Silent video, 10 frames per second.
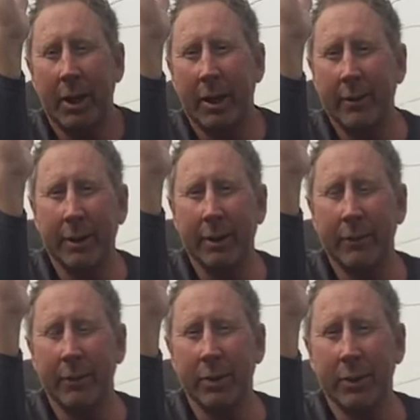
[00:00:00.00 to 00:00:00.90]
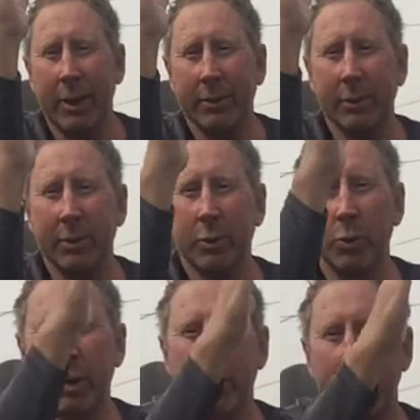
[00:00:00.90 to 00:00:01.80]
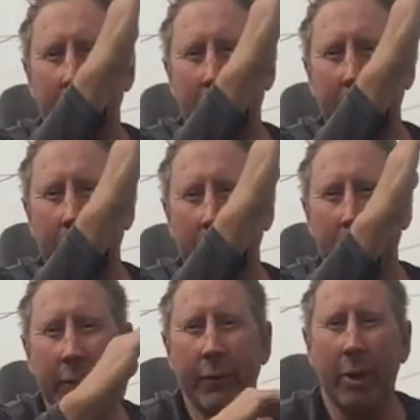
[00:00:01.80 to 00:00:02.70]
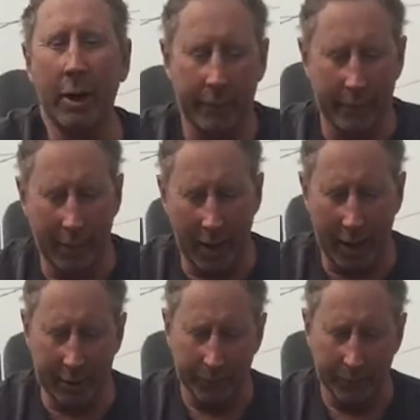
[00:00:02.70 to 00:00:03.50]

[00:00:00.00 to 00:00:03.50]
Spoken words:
and then get the Earth's axis 23.5 degrees off of that.